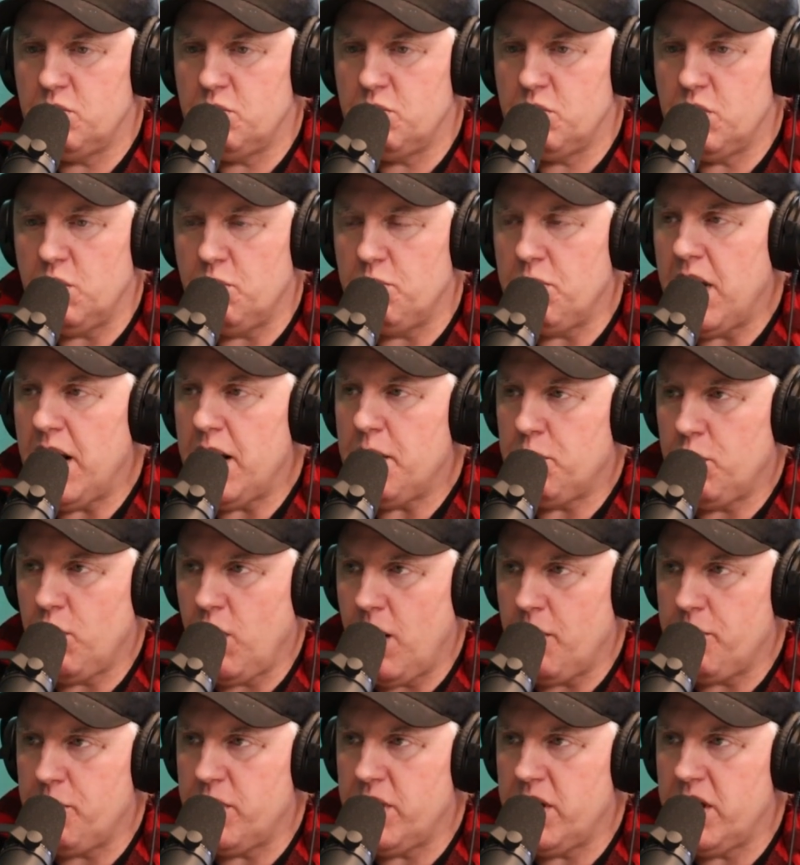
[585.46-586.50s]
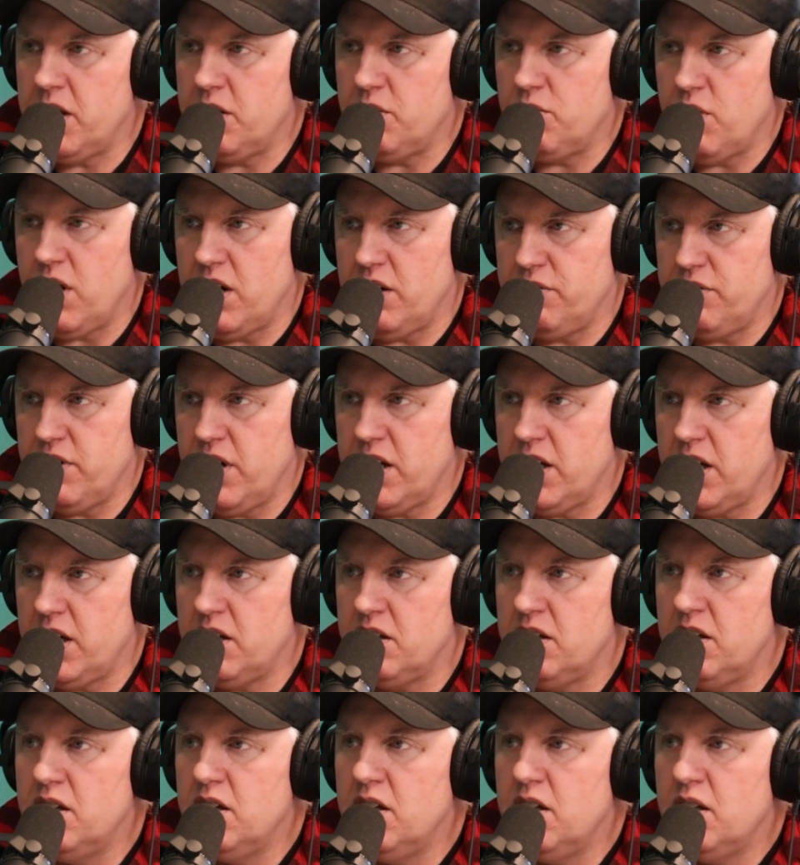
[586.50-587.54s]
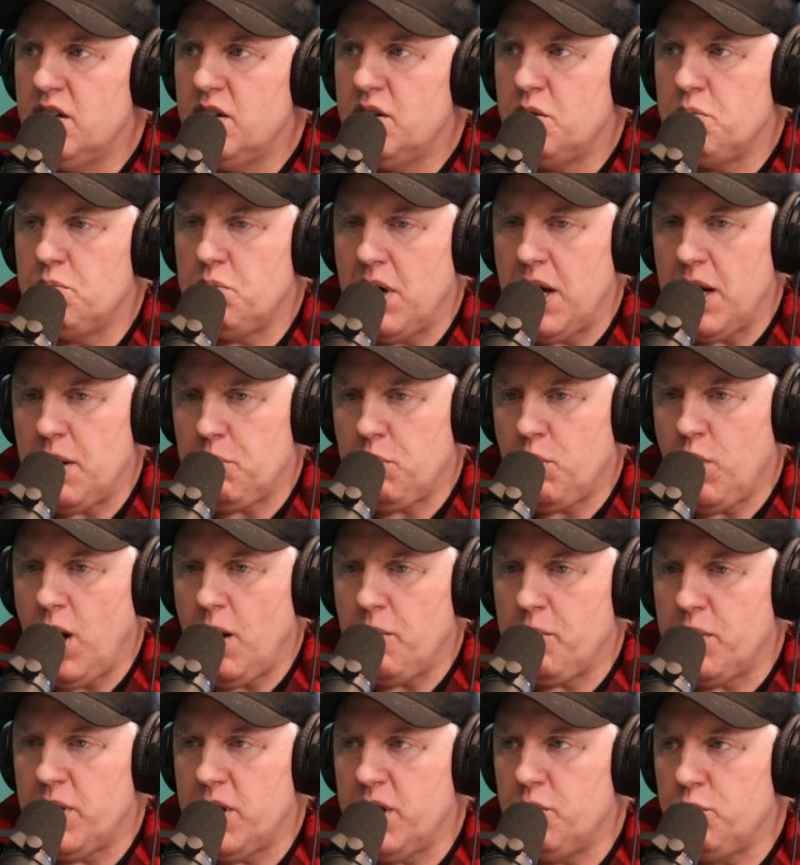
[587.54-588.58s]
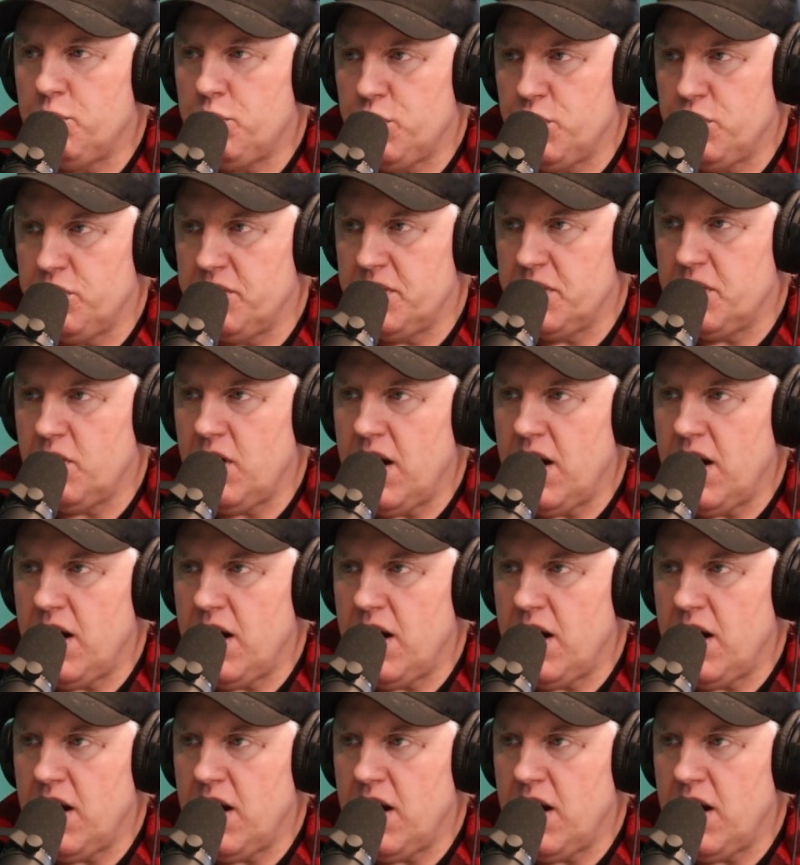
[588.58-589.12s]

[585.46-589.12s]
buy a property and renovate it, buy a property and improve it,